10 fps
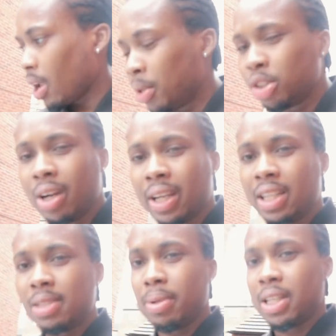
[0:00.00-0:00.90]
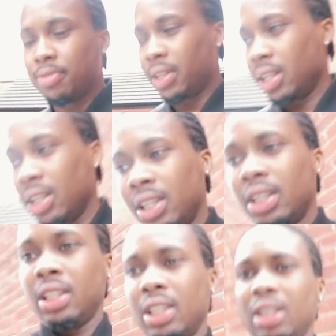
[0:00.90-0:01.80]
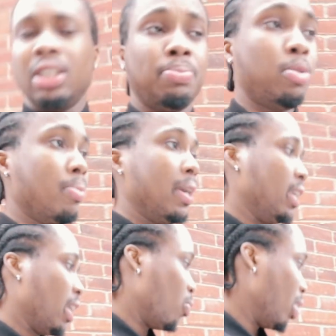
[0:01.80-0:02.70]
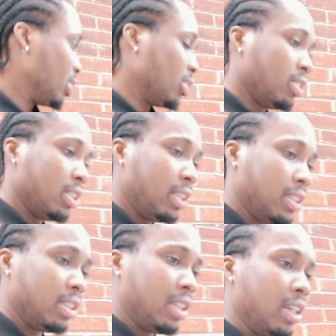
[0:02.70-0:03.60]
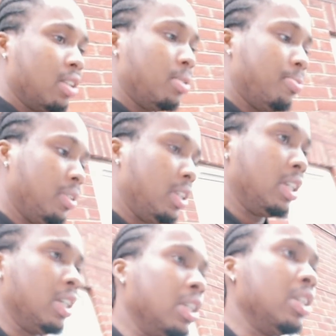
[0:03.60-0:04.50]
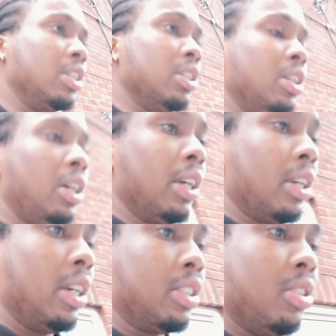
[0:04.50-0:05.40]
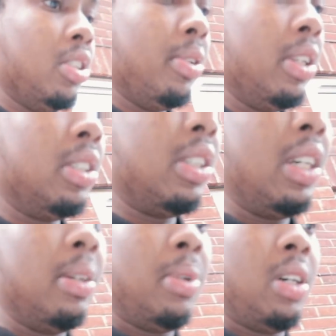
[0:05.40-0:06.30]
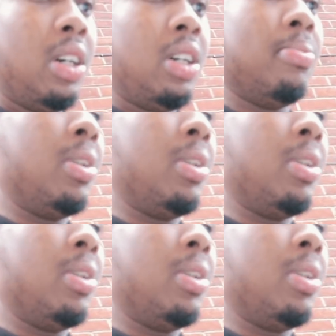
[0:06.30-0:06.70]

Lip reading: going to try and get these blades fitted. Let's put my DIY skills to the test again. Hopefully I can actually do it this time. I